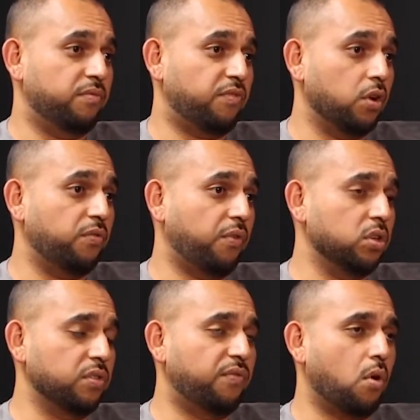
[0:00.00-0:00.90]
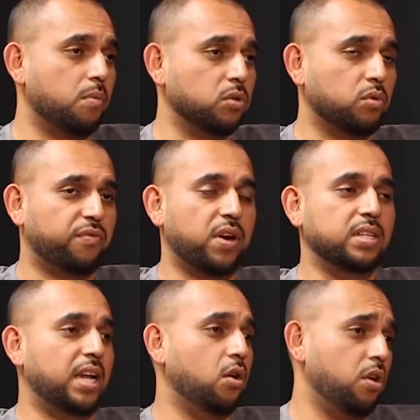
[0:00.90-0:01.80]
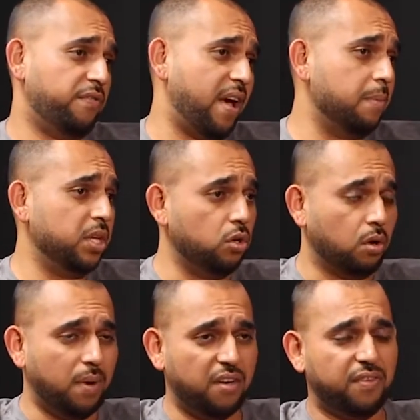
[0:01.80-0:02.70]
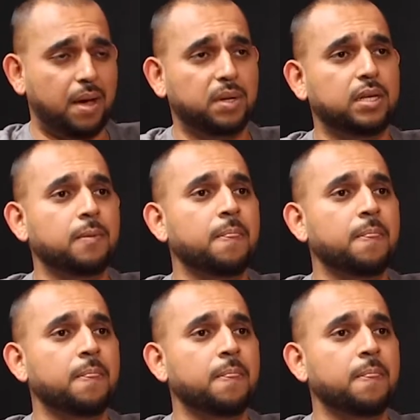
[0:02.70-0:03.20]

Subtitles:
Yeah. First and foremost, we're friends. I know your family, you know my family.